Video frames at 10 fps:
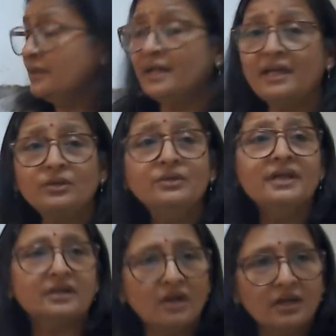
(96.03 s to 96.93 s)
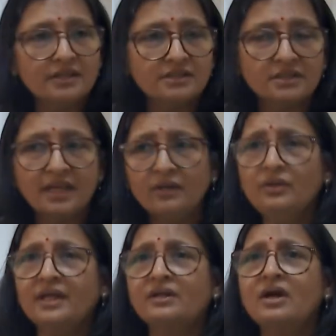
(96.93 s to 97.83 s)
nanotechnology.
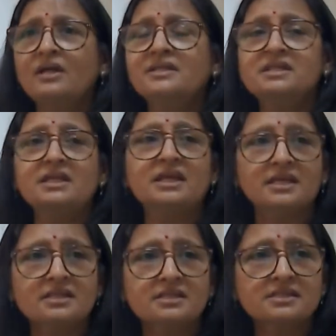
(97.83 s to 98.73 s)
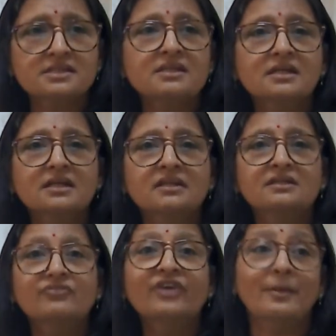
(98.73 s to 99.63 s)
Nanotechnology is
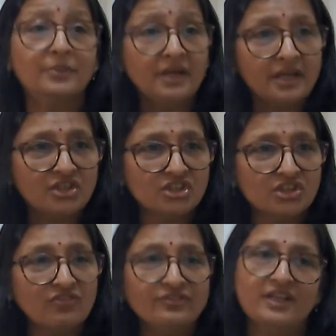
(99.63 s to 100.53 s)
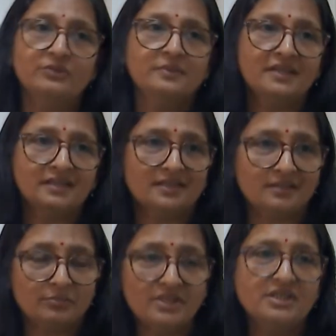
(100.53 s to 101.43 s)
the fabrication of
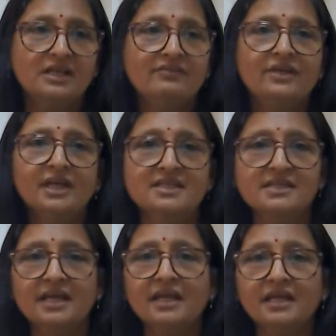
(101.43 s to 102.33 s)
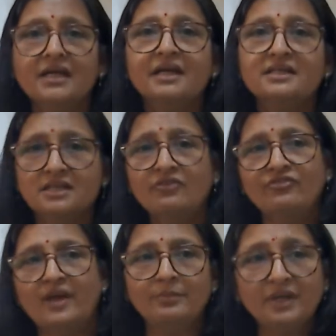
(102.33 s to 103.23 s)
nanomaterials. Basically we can say it is a
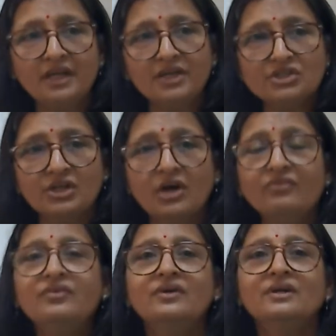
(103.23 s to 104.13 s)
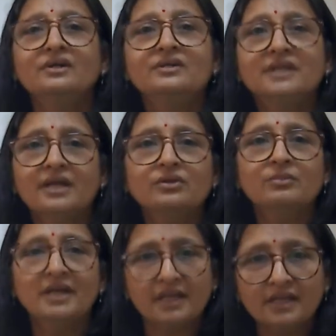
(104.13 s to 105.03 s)
fabrication of
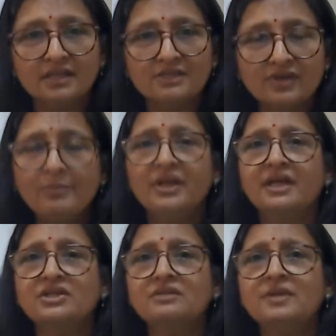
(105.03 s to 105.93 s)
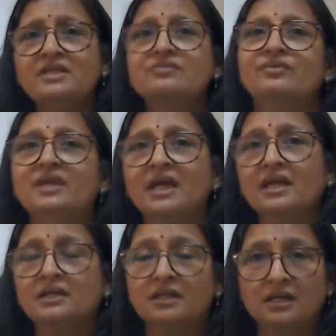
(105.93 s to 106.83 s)
nanomaterials. Fabrication means we
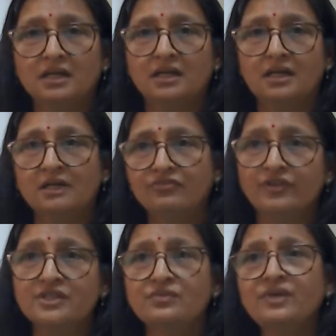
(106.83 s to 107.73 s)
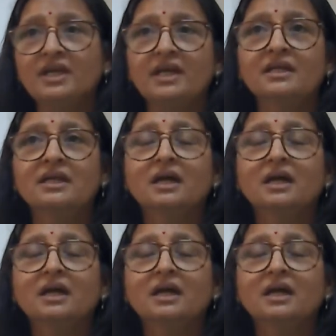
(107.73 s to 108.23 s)
can first we can